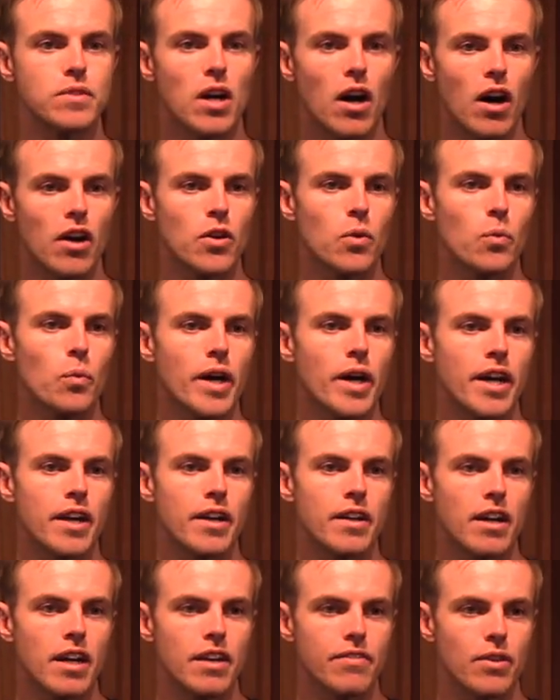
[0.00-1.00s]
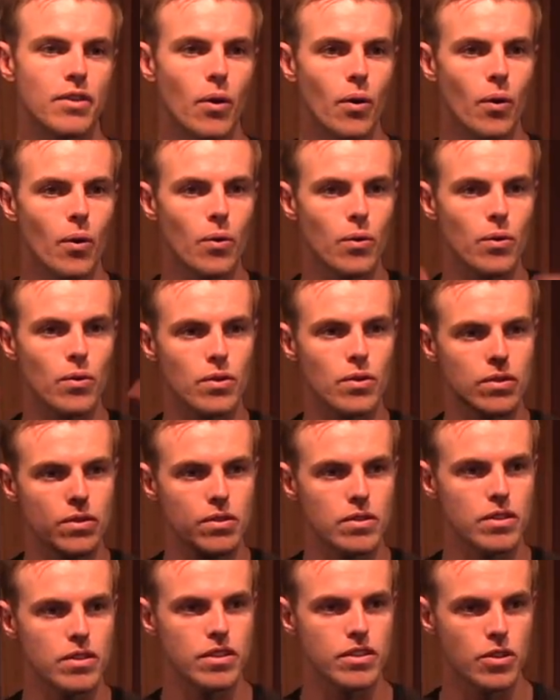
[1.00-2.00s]
unaware of the whole
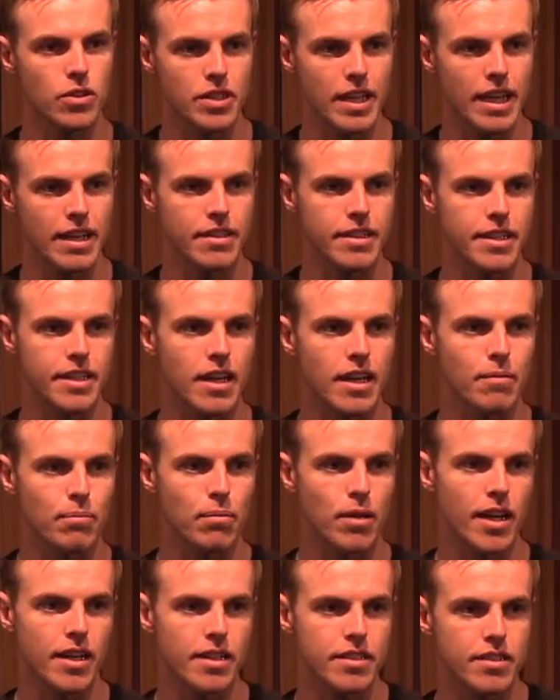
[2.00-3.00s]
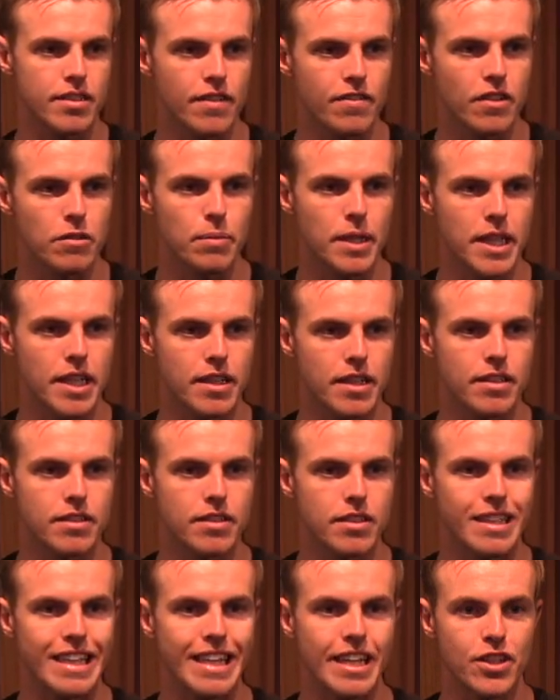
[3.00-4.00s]
totality complex of the
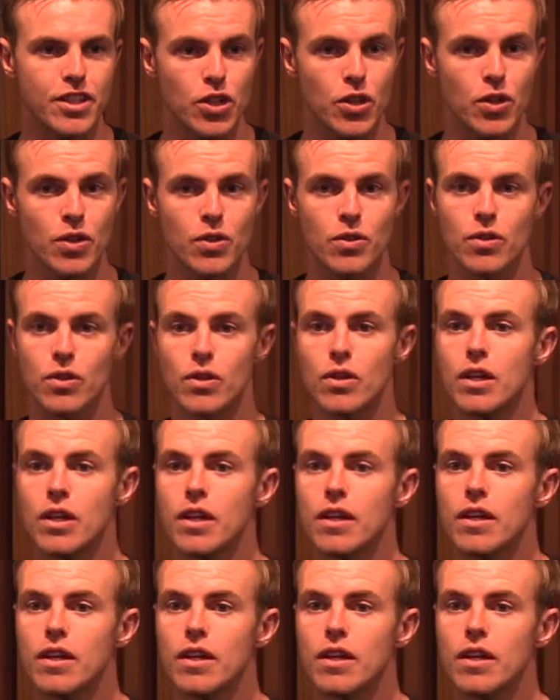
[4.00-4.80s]
beingness, the eternal